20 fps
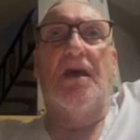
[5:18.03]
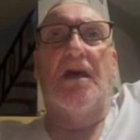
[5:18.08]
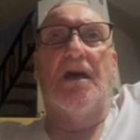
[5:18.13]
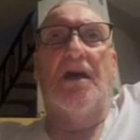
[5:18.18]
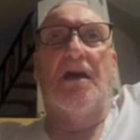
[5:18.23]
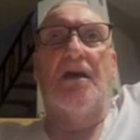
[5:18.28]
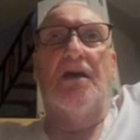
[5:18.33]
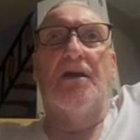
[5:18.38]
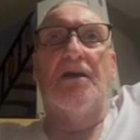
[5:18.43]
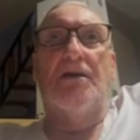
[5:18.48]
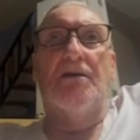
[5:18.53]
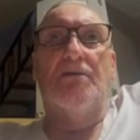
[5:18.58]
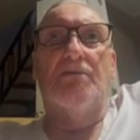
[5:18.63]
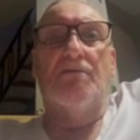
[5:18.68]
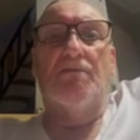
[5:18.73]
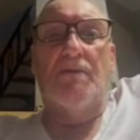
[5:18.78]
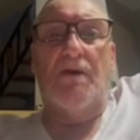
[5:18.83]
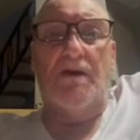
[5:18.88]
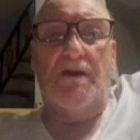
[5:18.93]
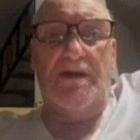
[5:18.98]

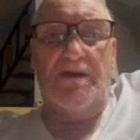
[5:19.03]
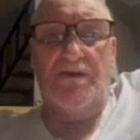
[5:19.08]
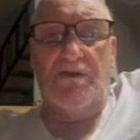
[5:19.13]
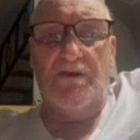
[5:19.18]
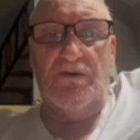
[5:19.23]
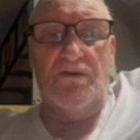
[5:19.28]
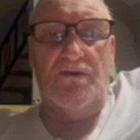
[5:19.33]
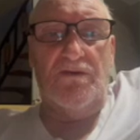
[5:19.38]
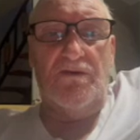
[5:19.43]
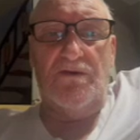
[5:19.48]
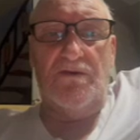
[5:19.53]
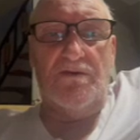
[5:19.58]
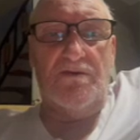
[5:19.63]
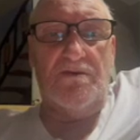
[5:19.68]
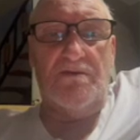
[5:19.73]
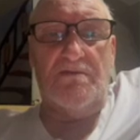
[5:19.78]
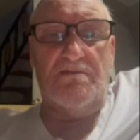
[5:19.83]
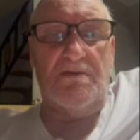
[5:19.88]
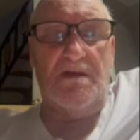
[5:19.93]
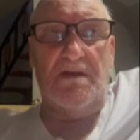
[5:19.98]
I
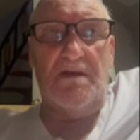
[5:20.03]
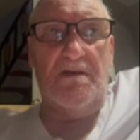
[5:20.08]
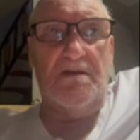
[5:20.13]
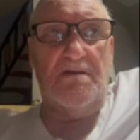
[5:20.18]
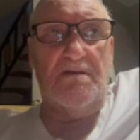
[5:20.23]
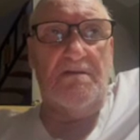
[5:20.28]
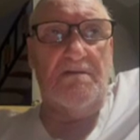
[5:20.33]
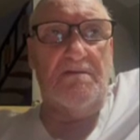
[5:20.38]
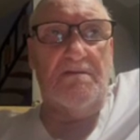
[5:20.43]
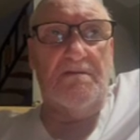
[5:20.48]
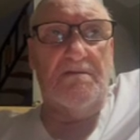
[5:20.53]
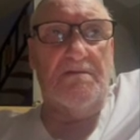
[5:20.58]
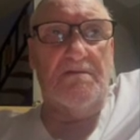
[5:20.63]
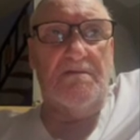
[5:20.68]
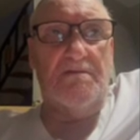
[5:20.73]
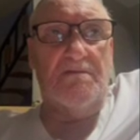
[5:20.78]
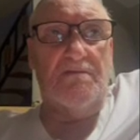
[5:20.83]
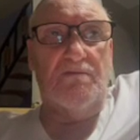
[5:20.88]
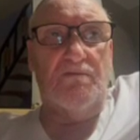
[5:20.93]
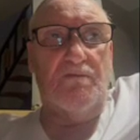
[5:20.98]
used
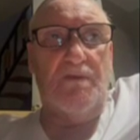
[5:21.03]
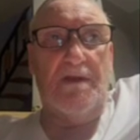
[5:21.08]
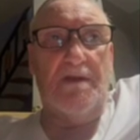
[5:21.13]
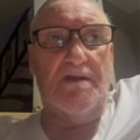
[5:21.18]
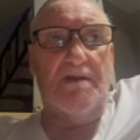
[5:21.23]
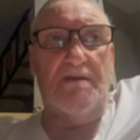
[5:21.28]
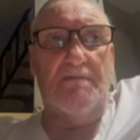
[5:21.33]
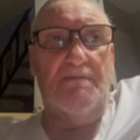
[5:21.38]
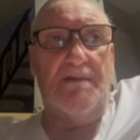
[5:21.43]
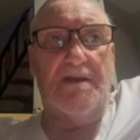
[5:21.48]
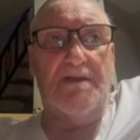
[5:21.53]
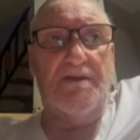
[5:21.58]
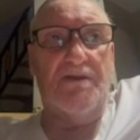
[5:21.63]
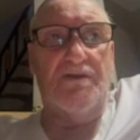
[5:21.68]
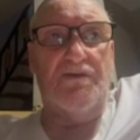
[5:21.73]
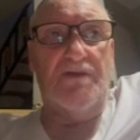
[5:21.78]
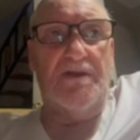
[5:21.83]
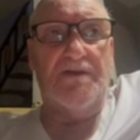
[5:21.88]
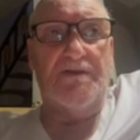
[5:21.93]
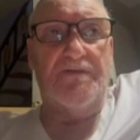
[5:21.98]
one of the money
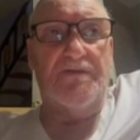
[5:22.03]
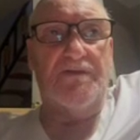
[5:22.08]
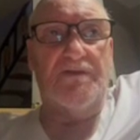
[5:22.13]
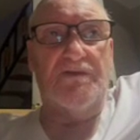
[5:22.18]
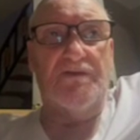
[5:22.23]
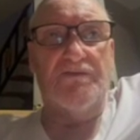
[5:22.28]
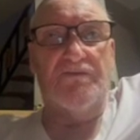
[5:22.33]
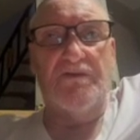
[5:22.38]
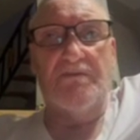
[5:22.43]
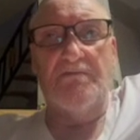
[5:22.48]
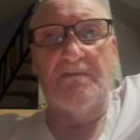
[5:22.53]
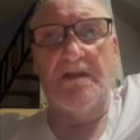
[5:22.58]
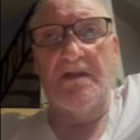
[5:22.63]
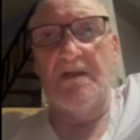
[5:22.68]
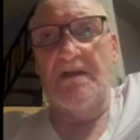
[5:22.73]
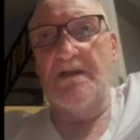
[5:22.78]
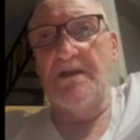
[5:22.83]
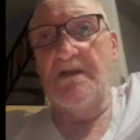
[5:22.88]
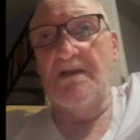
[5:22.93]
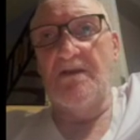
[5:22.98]
transfers,
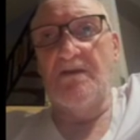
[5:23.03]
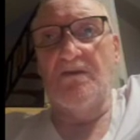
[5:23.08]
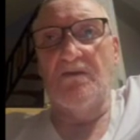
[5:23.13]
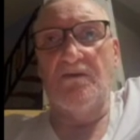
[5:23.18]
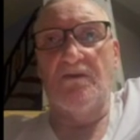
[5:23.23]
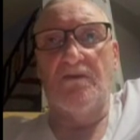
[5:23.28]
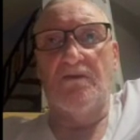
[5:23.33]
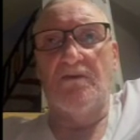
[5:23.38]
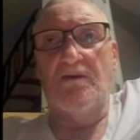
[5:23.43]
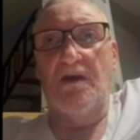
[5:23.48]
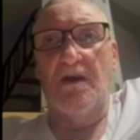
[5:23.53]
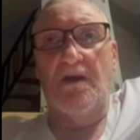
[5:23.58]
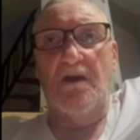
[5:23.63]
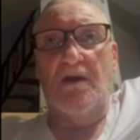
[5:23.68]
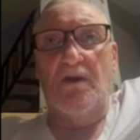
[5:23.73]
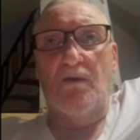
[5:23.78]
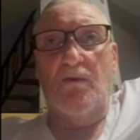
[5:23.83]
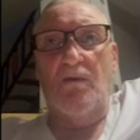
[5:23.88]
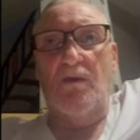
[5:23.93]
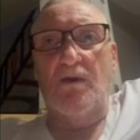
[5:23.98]
Remitly or
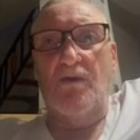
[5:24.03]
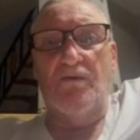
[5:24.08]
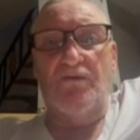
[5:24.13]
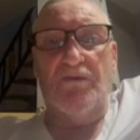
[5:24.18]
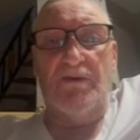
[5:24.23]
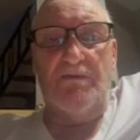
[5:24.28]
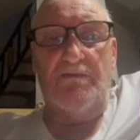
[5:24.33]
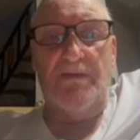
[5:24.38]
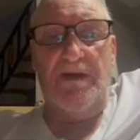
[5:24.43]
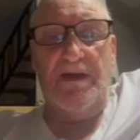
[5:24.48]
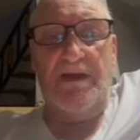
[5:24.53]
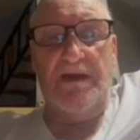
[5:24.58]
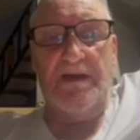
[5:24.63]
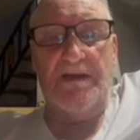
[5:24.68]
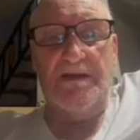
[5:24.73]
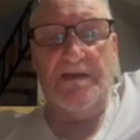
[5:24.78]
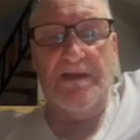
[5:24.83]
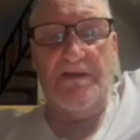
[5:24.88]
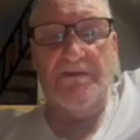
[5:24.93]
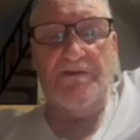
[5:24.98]
World Remit,
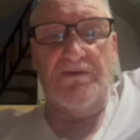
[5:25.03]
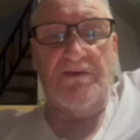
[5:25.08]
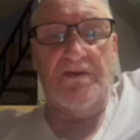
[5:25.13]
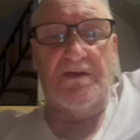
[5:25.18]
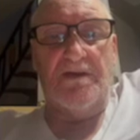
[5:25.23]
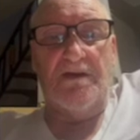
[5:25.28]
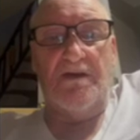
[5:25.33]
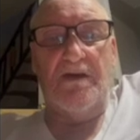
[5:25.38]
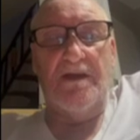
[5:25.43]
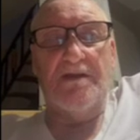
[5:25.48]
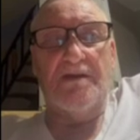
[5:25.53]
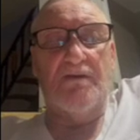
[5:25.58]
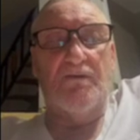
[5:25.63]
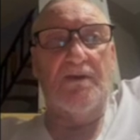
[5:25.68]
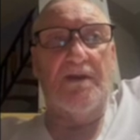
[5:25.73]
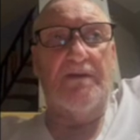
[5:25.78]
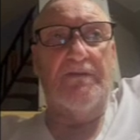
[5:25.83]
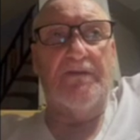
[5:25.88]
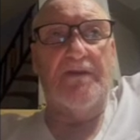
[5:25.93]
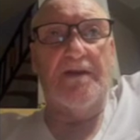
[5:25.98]
etc., and I
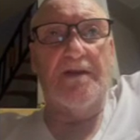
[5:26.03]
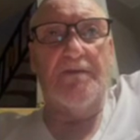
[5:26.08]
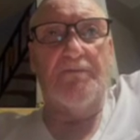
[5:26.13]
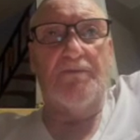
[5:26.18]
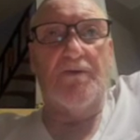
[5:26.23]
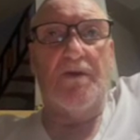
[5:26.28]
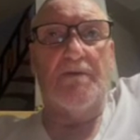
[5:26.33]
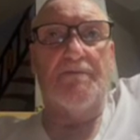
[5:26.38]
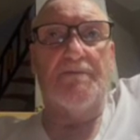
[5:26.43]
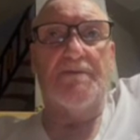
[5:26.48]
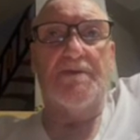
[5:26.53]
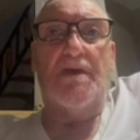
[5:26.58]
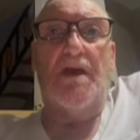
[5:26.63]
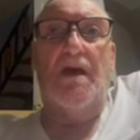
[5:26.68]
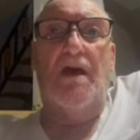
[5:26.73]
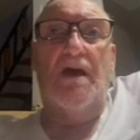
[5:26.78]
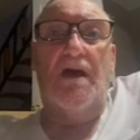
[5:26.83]
don't have any problems.